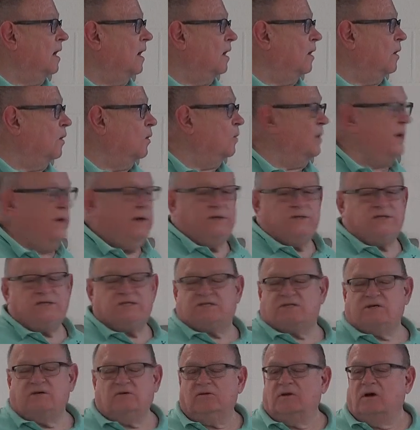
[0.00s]
We
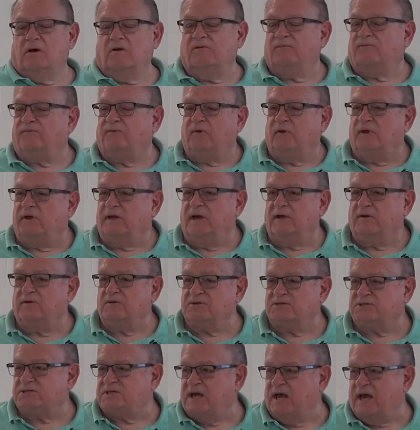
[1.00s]
still don't fully
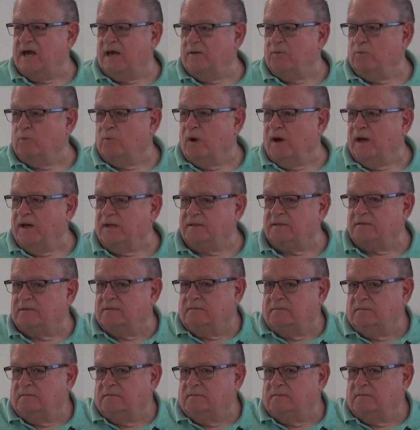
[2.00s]
understand what